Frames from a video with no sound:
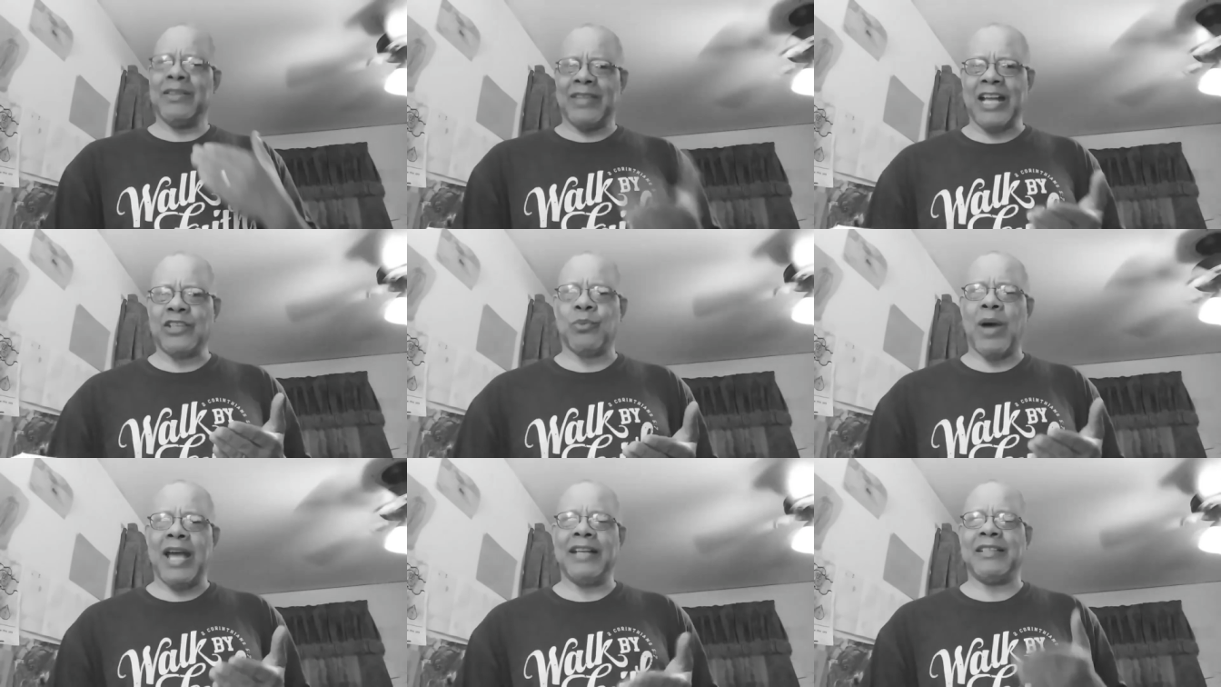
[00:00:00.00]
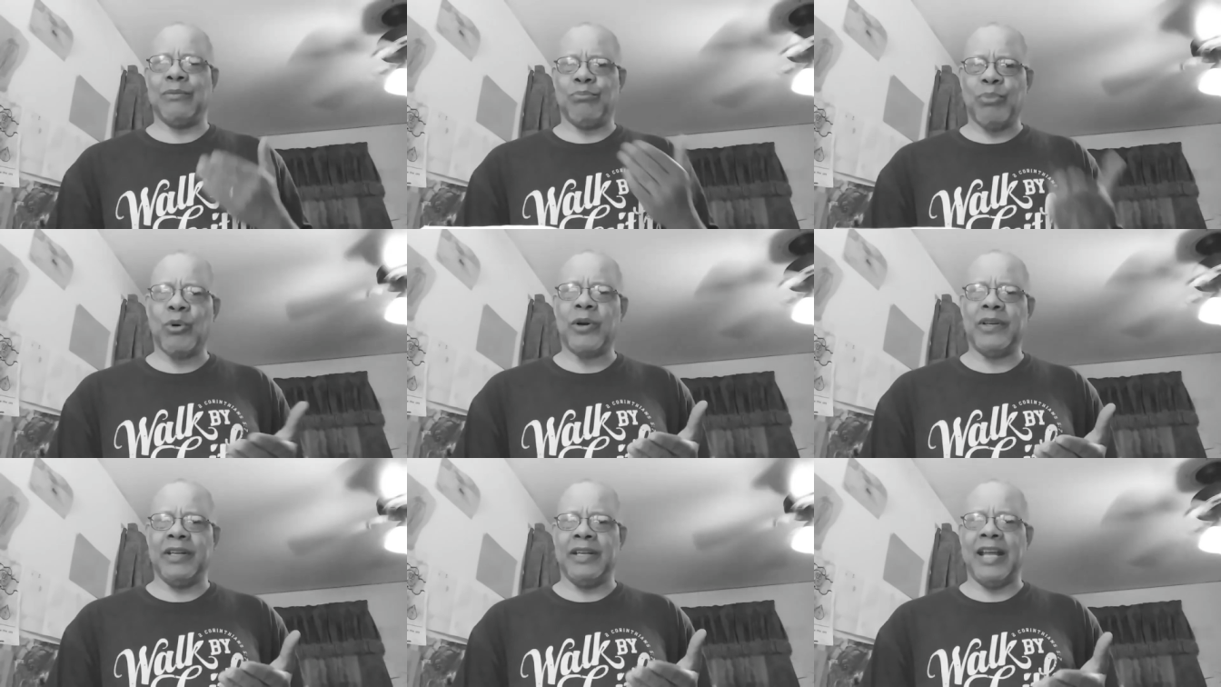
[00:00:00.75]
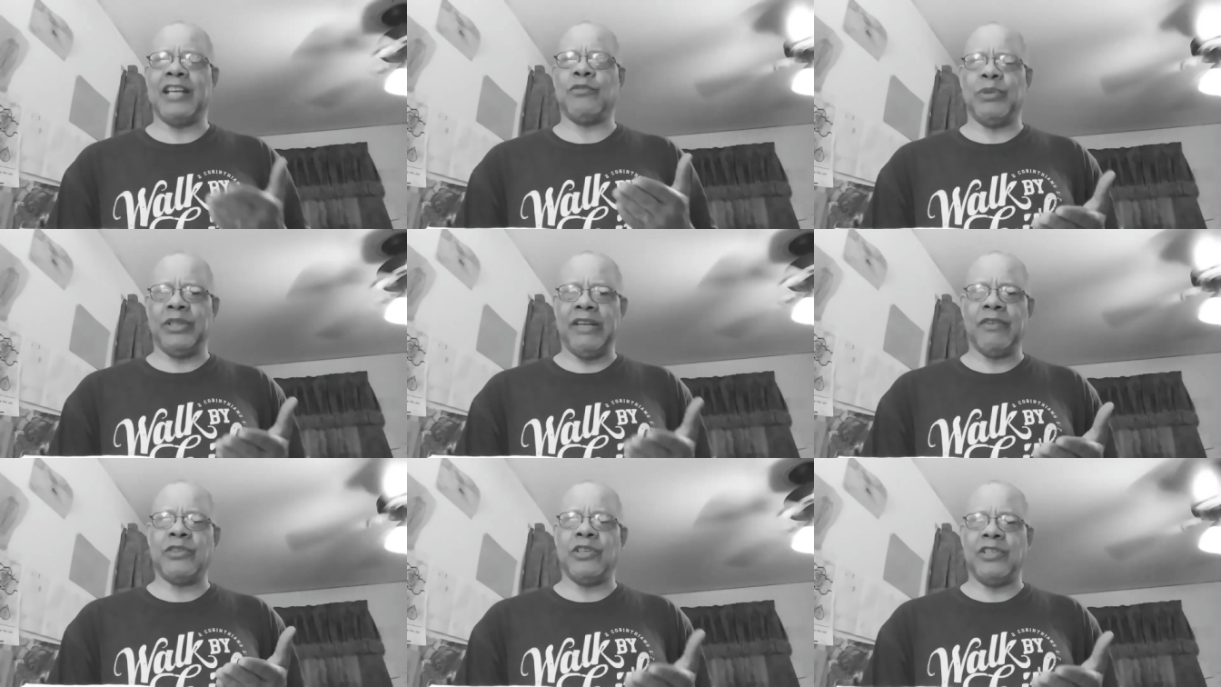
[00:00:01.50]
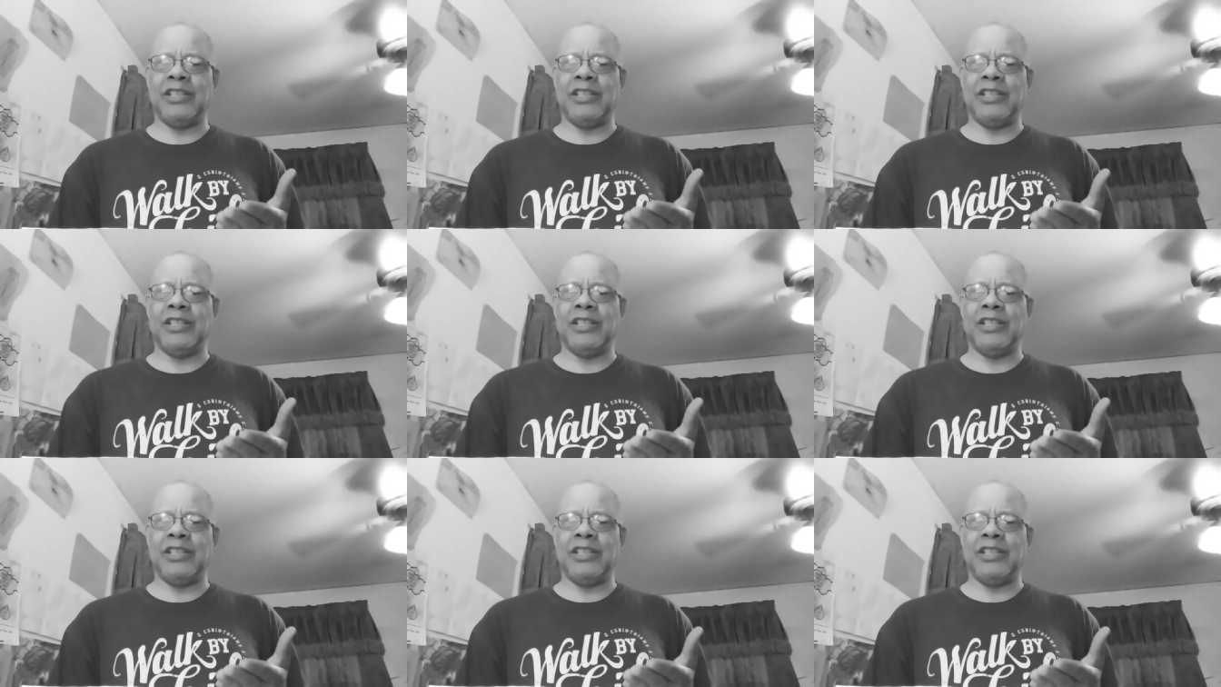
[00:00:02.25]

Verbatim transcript: That's why it's important as believers in